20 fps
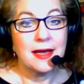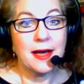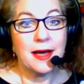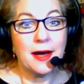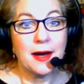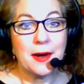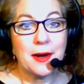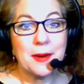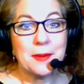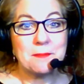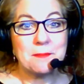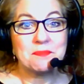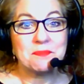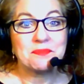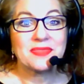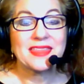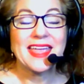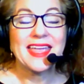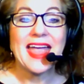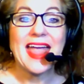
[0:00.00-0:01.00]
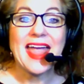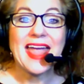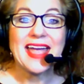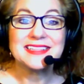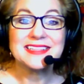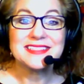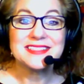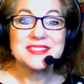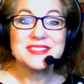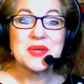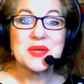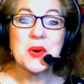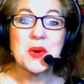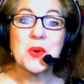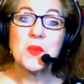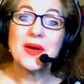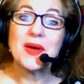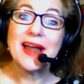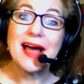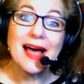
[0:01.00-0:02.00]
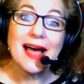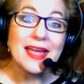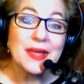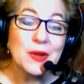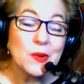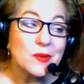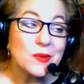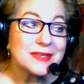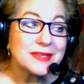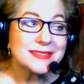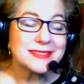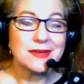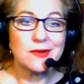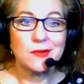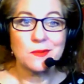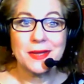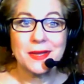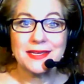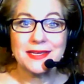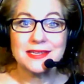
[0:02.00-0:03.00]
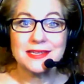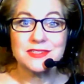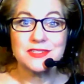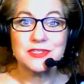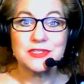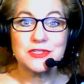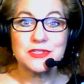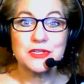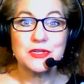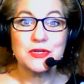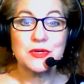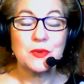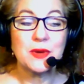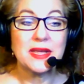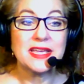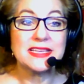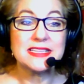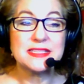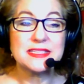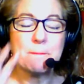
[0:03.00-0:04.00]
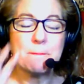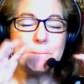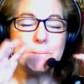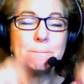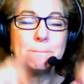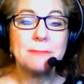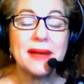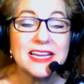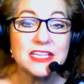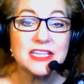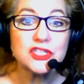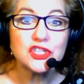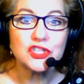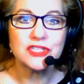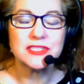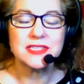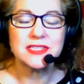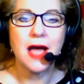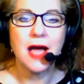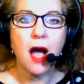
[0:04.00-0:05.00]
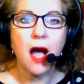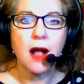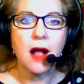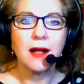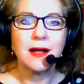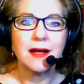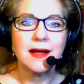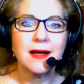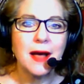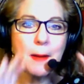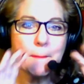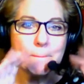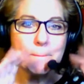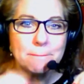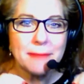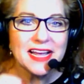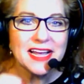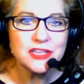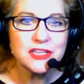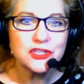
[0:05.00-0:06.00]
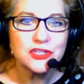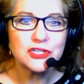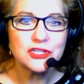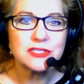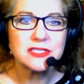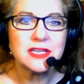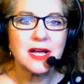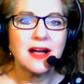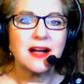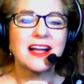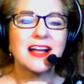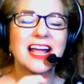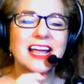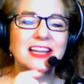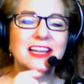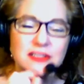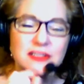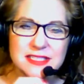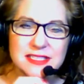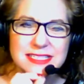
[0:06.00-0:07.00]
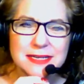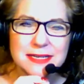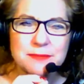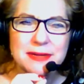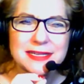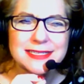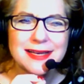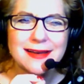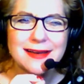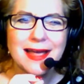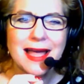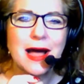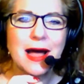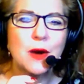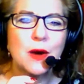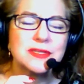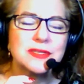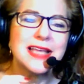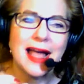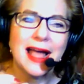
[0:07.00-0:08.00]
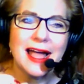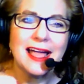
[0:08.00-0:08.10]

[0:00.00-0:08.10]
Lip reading: And so what I always tell my kids to do is bite your tongue, and I'll stick my tongue out